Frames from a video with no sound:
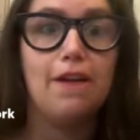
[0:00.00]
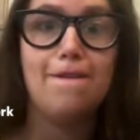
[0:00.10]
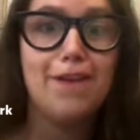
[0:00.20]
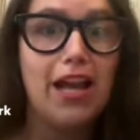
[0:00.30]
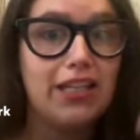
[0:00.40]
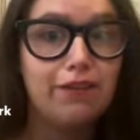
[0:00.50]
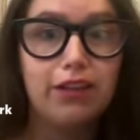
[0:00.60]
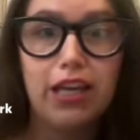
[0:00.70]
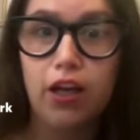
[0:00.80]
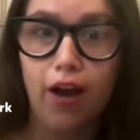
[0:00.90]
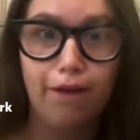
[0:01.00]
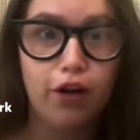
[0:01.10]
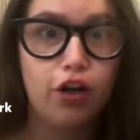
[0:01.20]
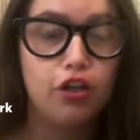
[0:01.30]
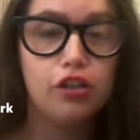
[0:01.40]
effectively
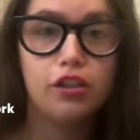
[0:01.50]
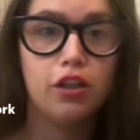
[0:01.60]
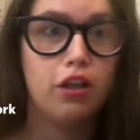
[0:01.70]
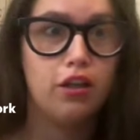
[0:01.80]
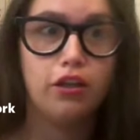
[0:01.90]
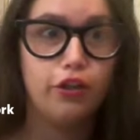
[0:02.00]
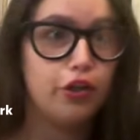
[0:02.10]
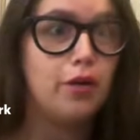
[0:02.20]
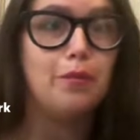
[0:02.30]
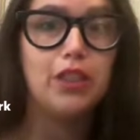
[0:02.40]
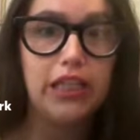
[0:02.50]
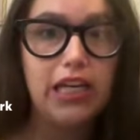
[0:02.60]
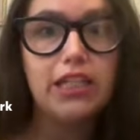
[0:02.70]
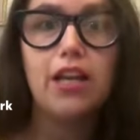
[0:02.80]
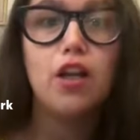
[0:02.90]
covers your
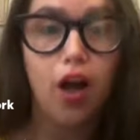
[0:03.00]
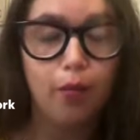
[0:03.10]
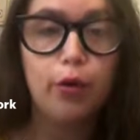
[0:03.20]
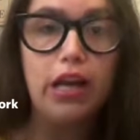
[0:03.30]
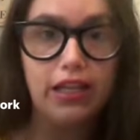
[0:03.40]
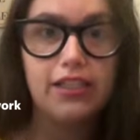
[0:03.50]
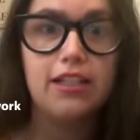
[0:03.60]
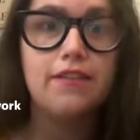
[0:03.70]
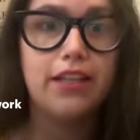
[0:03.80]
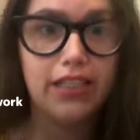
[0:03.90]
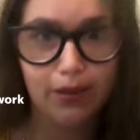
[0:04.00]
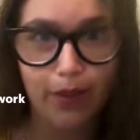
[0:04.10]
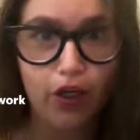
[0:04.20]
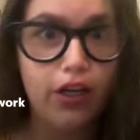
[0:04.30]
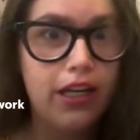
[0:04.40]
complete and comprehensive
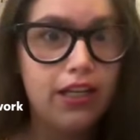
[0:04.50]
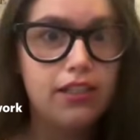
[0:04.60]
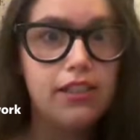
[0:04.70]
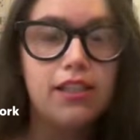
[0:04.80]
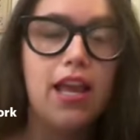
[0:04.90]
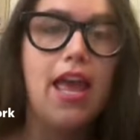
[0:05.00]
experience.